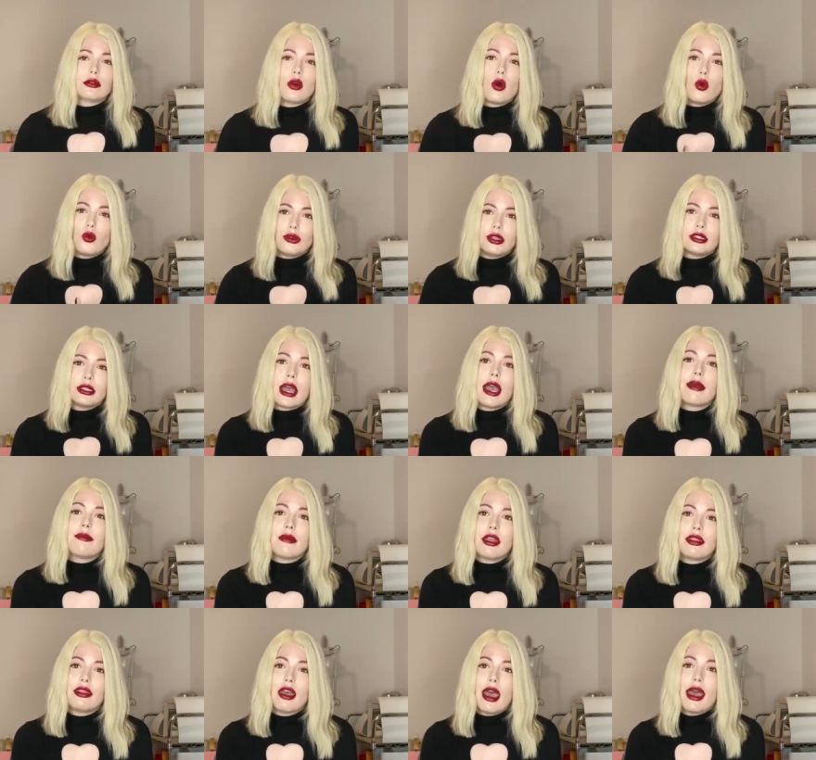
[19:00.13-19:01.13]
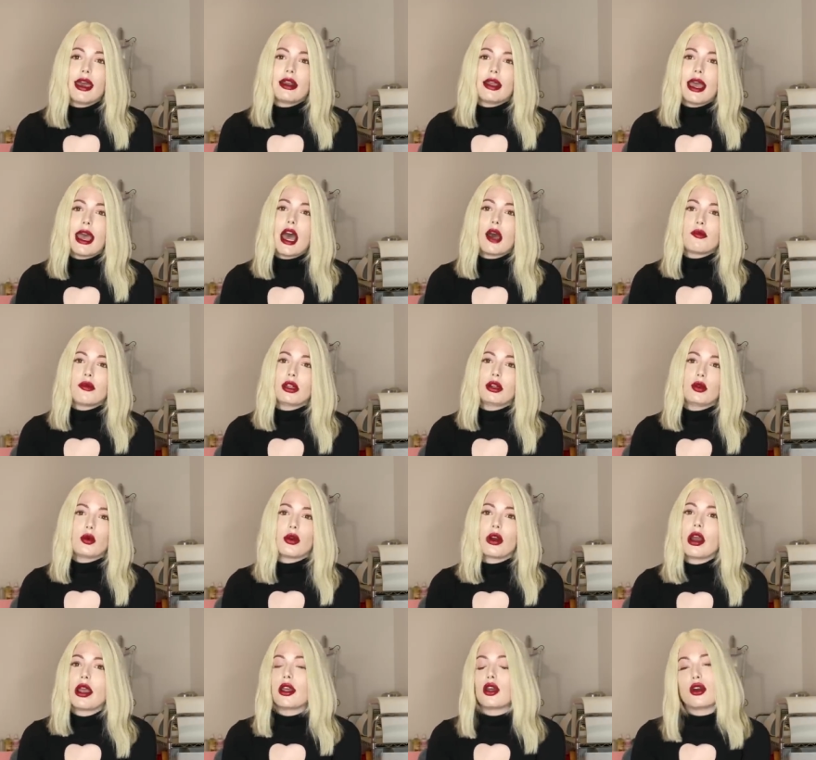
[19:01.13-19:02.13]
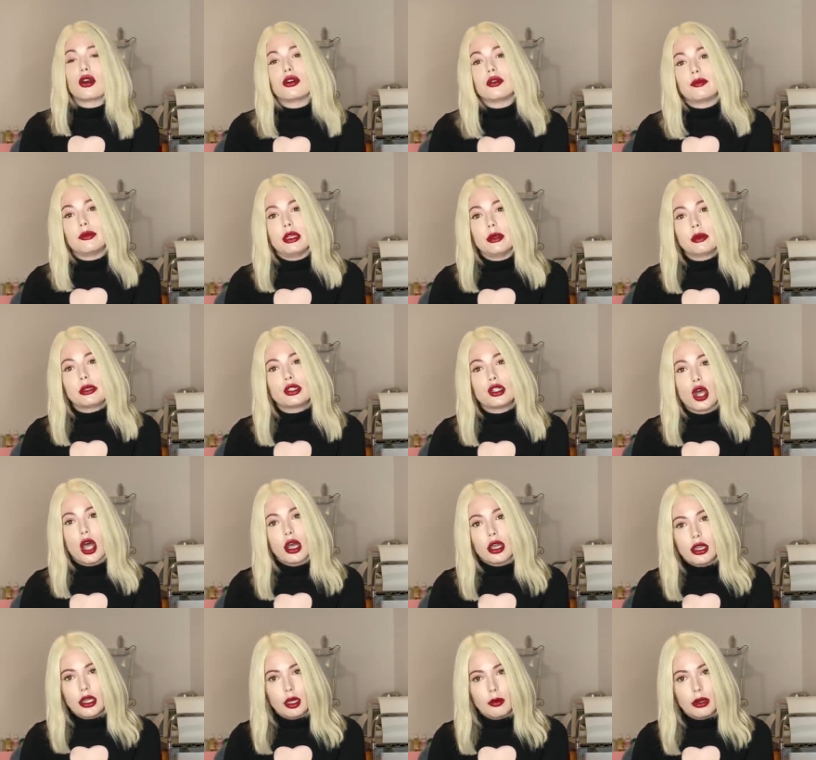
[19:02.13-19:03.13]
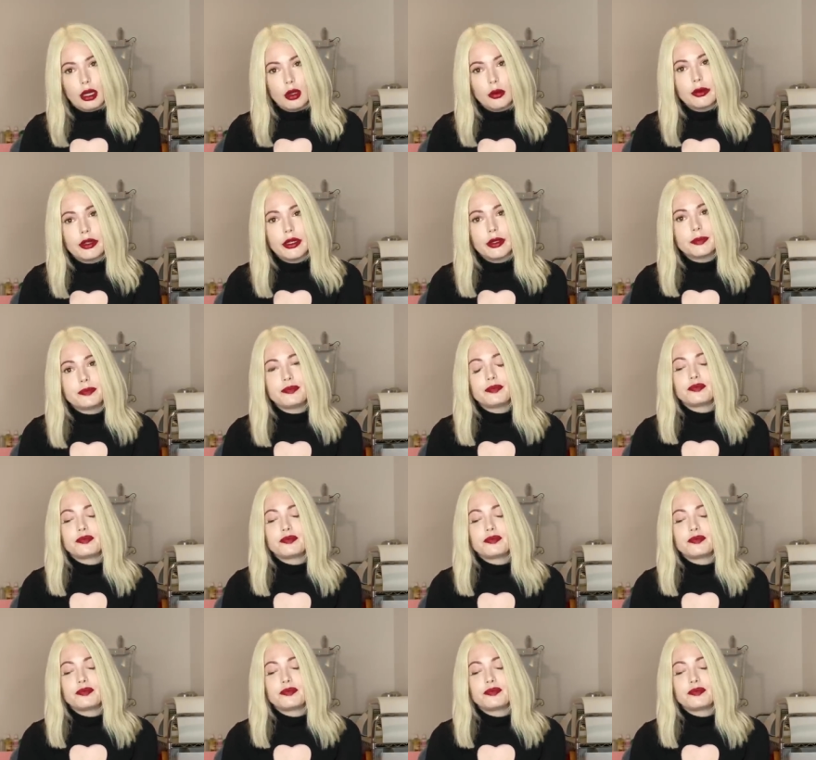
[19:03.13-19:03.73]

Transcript: only time that that happened where I heard people talking about me.